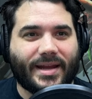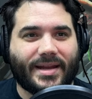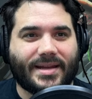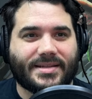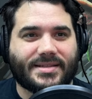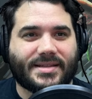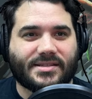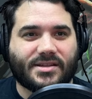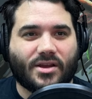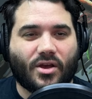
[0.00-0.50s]
and
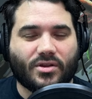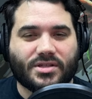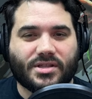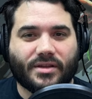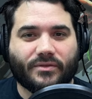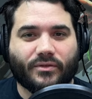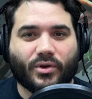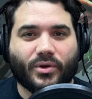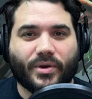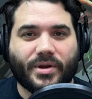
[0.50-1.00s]
it says all
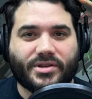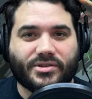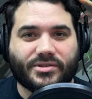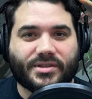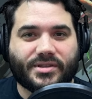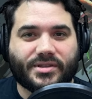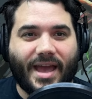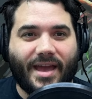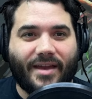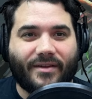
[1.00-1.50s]
sliver
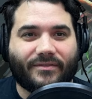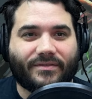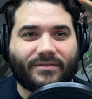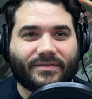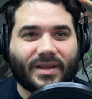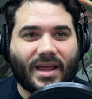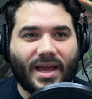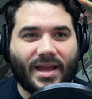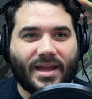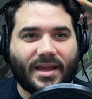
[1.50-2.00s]
creatures have
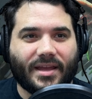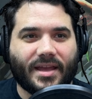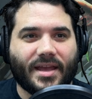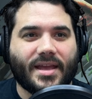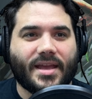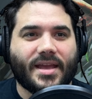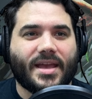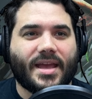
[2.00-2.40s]
flying,